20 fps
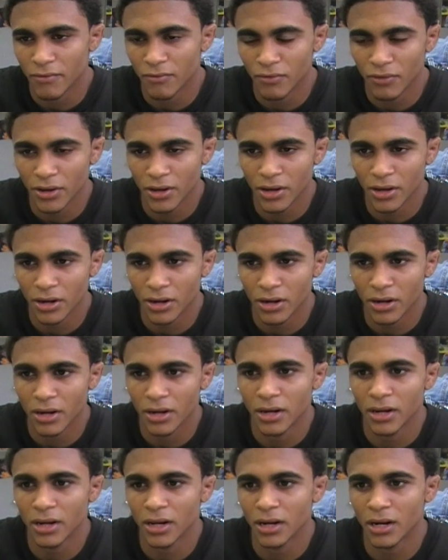for a year,
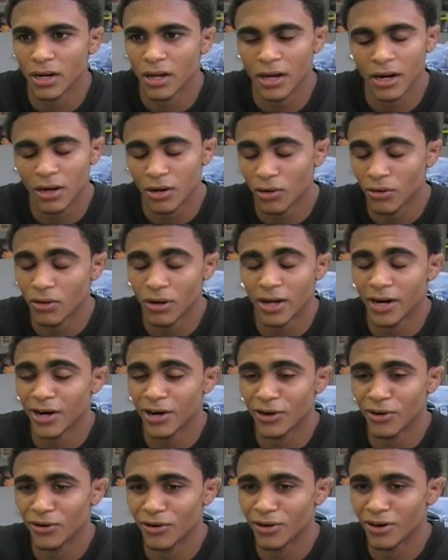and then I didn't know I
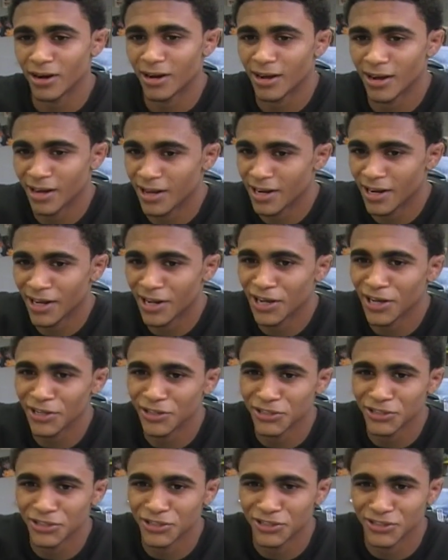didn't know any
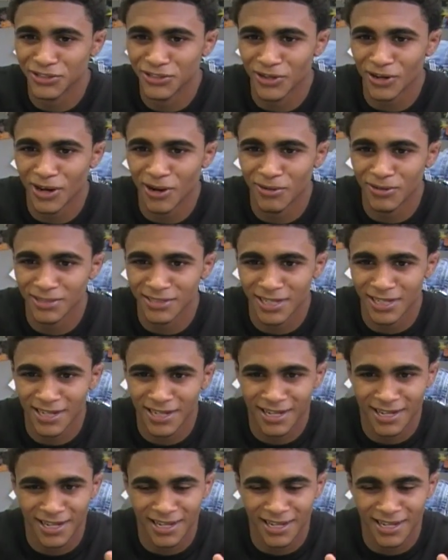English, so I was like.